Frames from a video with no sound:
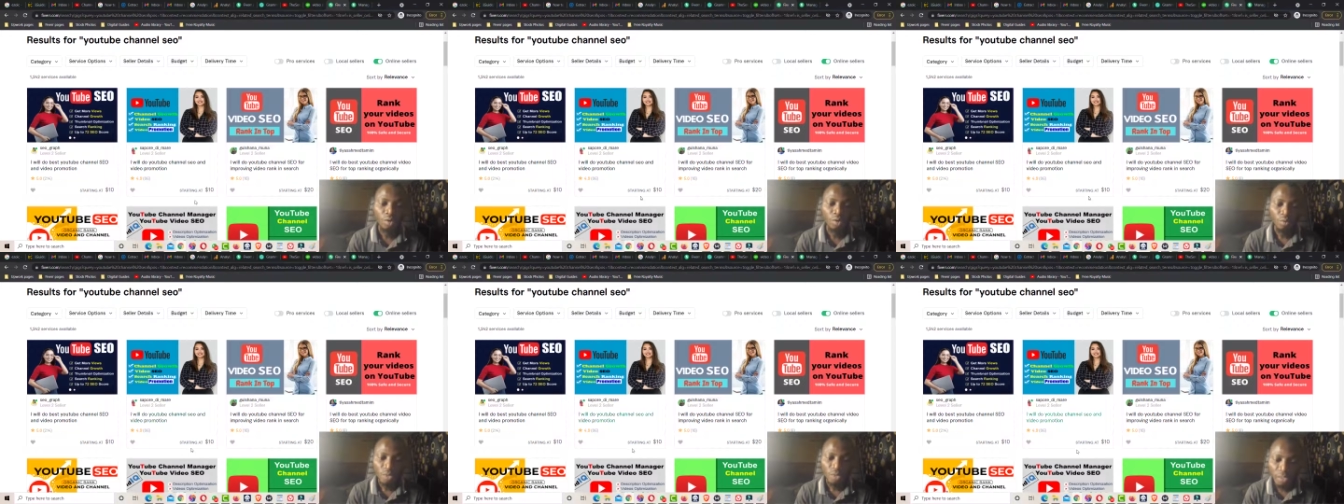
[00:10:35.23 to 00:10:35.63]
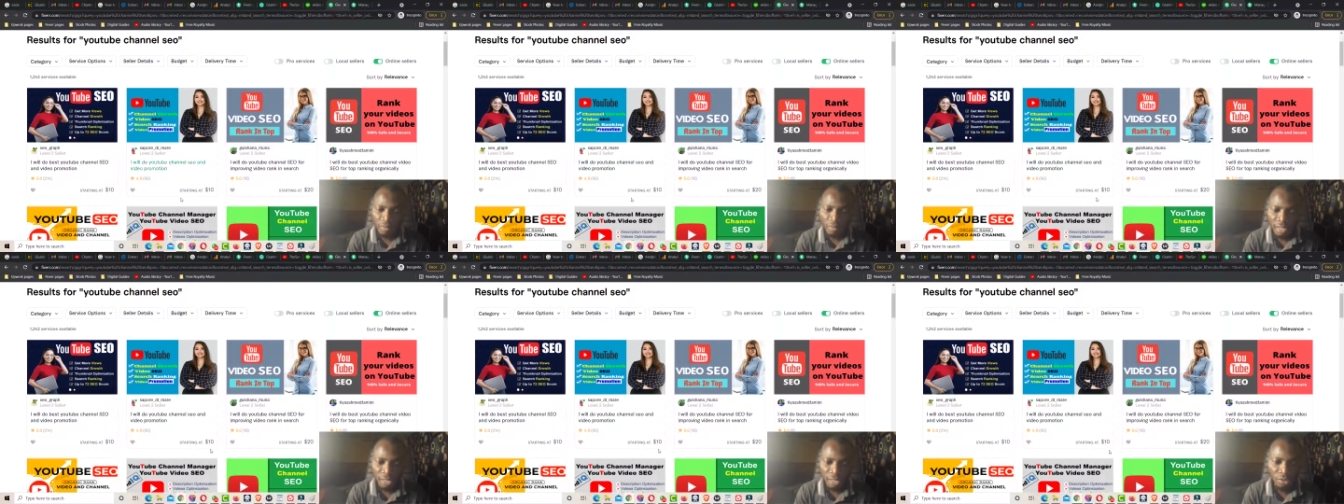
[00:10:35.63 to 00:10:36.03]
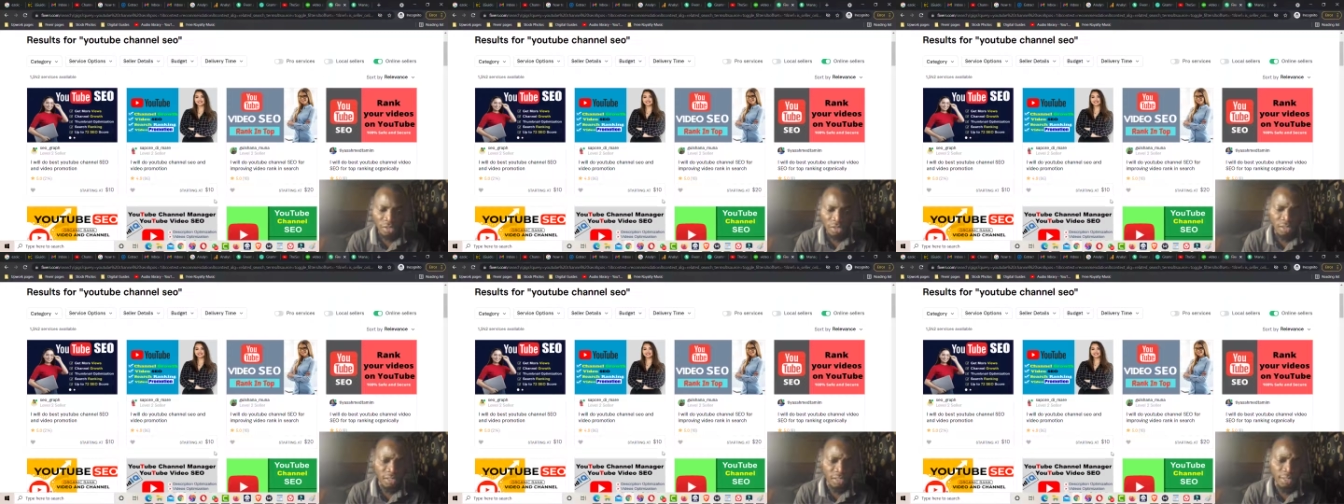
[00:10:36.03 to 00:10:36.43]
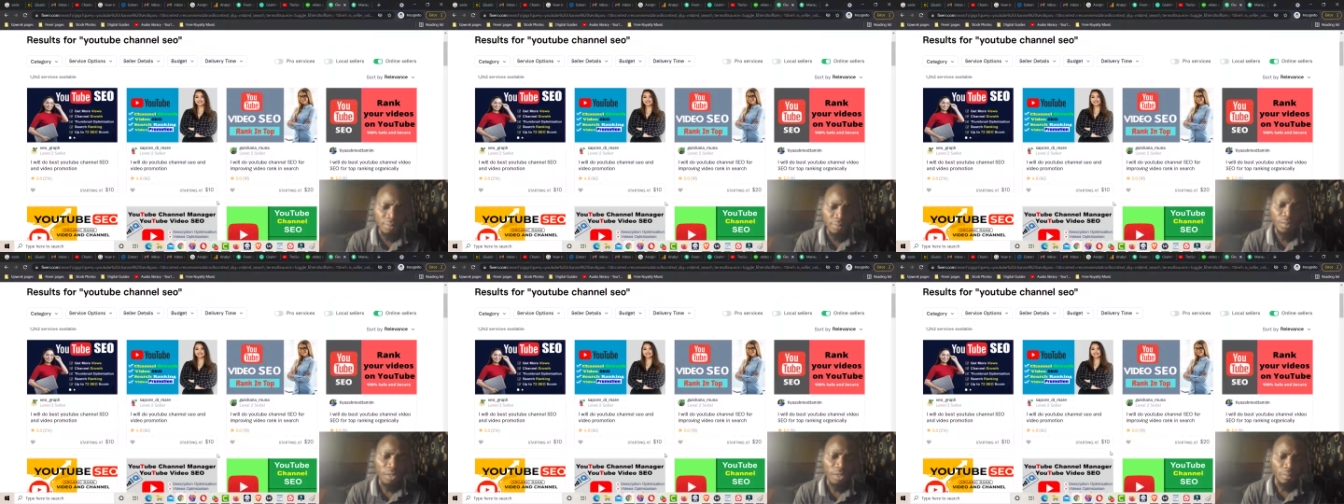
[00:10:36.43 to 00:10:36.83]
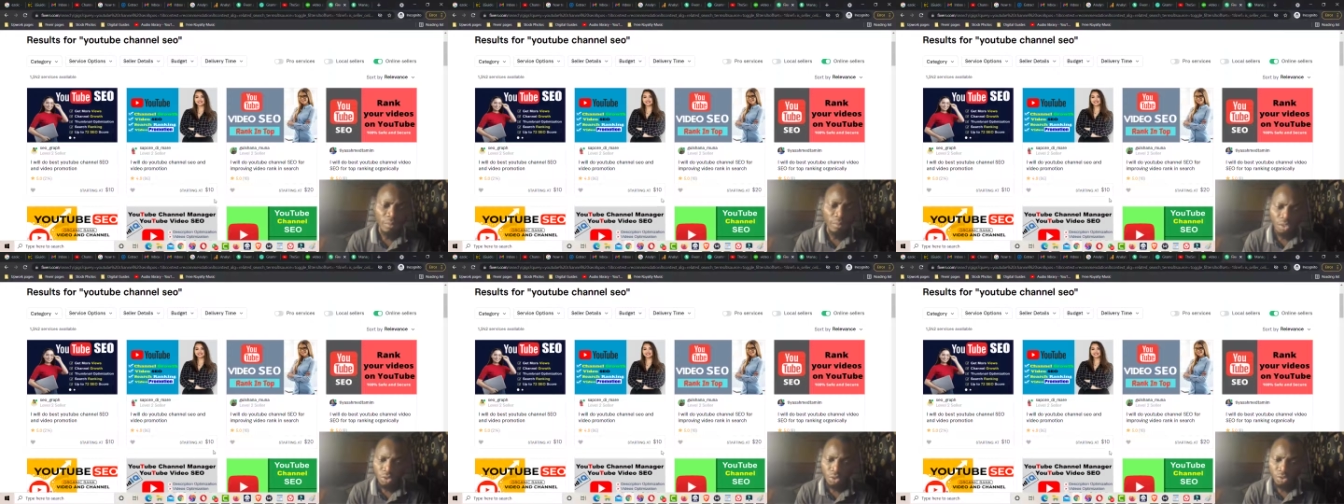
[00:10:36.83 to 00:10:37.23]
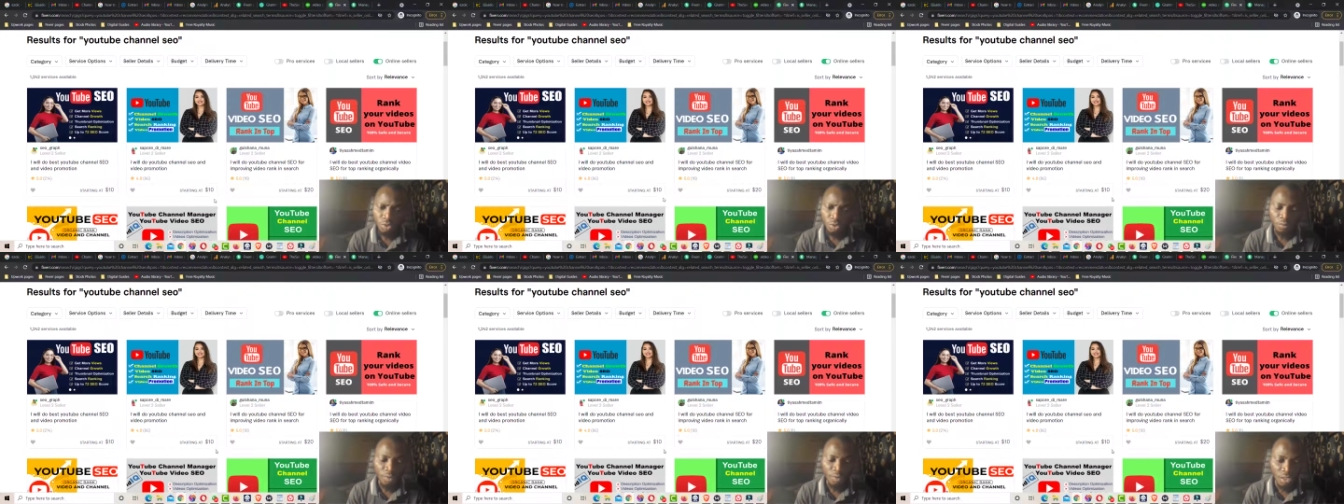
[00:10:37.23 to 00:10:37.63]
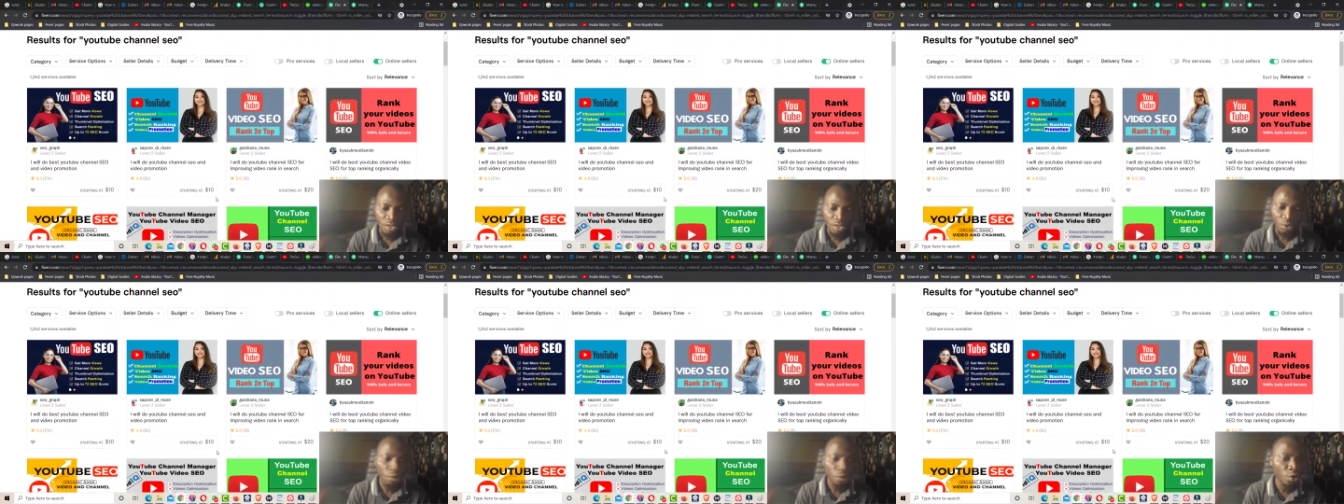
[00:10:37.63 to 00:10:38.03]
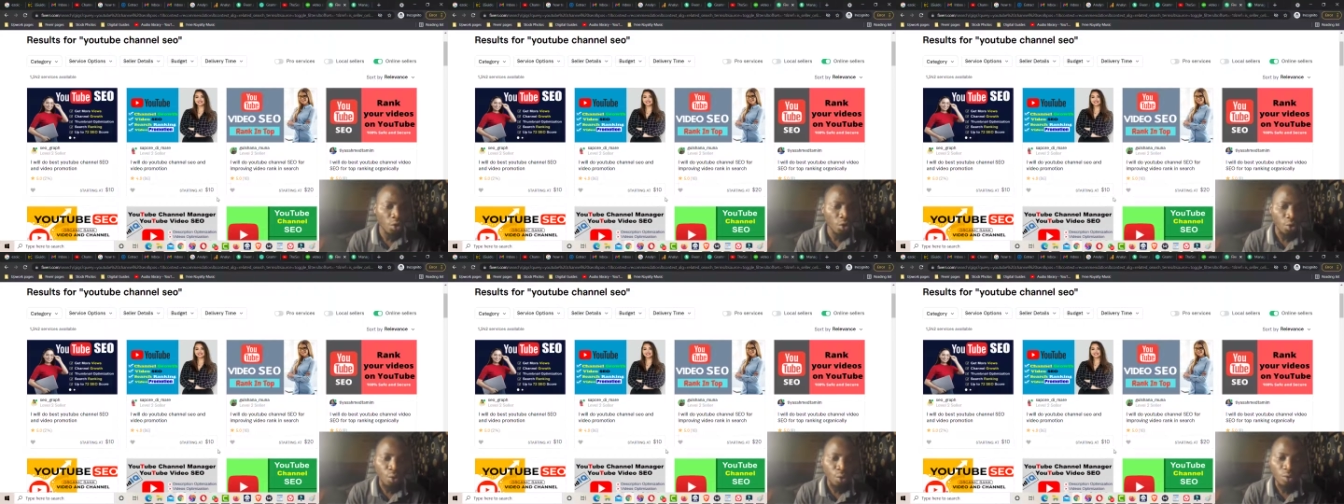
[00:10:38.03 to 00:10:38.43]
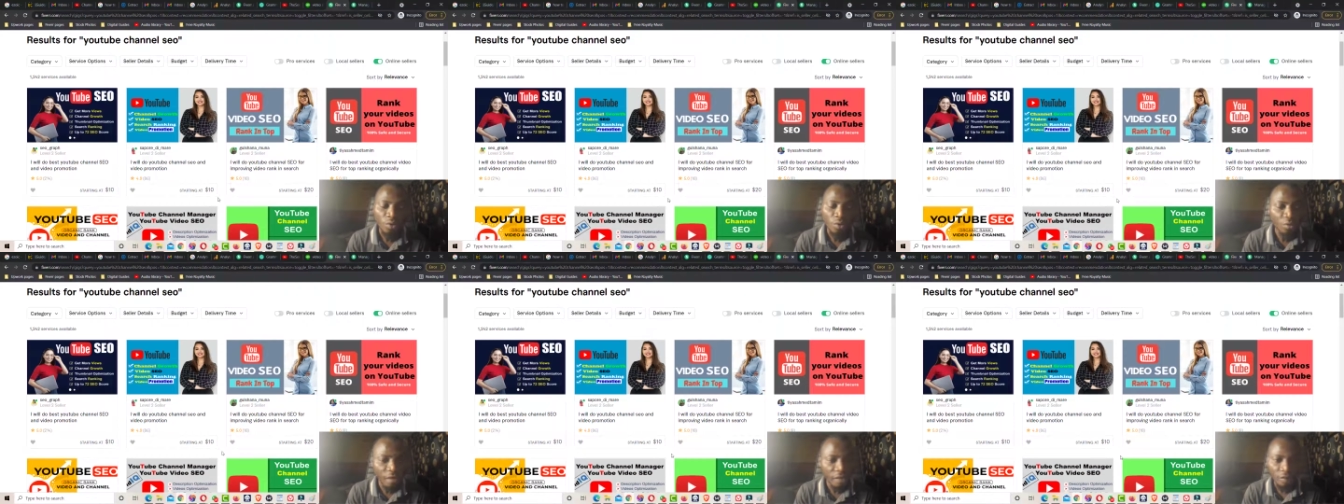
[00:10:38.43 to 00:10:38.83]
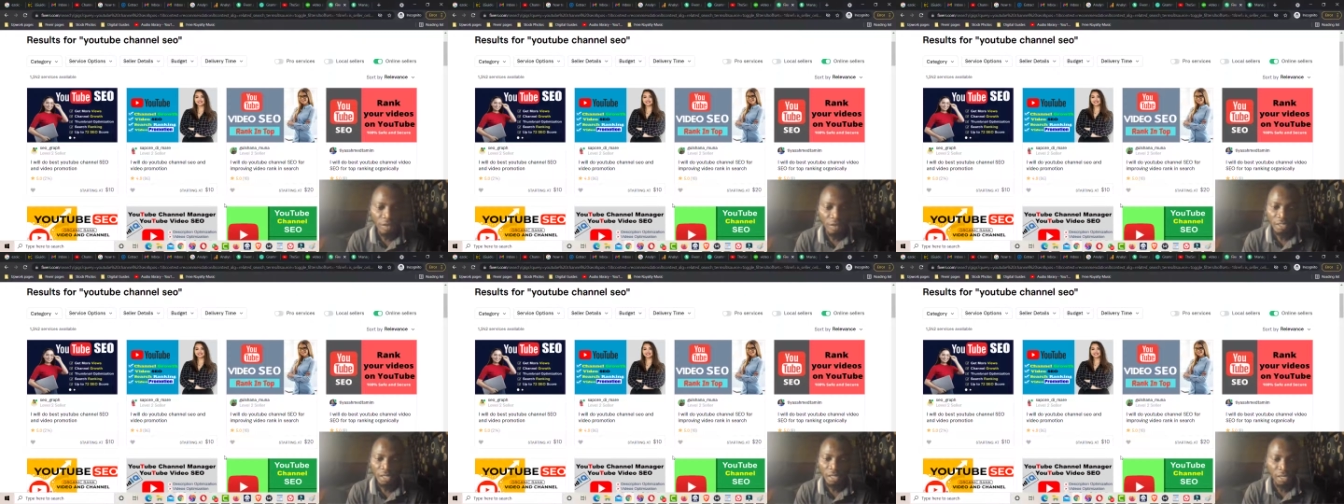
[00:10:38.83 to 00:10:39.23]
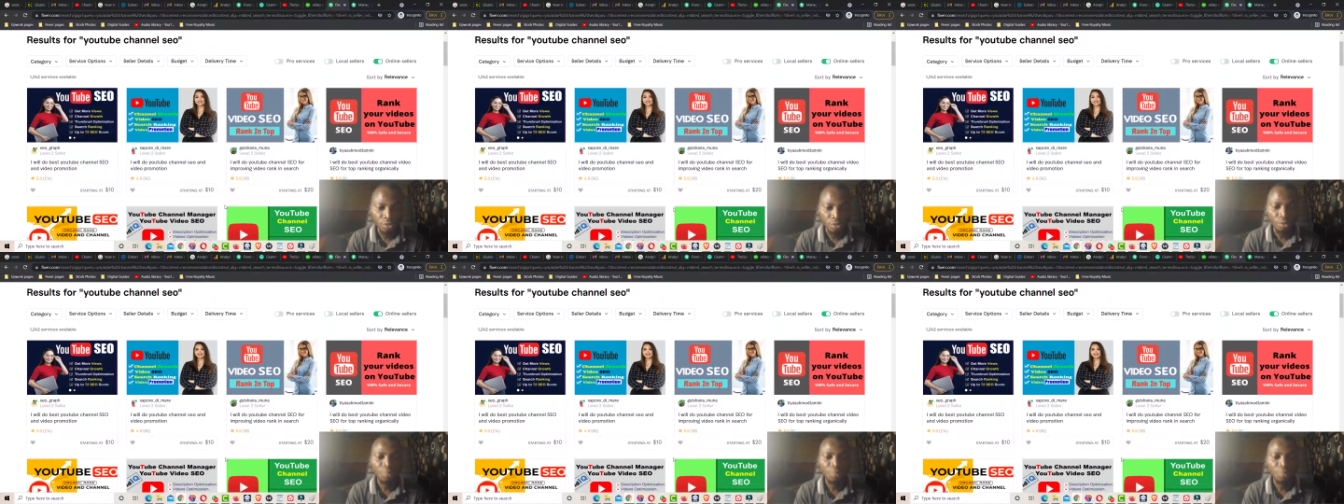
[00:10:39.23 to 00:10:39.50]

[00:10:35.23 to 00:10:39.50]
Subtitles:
If they are using it, then make use of it on your own Fiverr gig as well.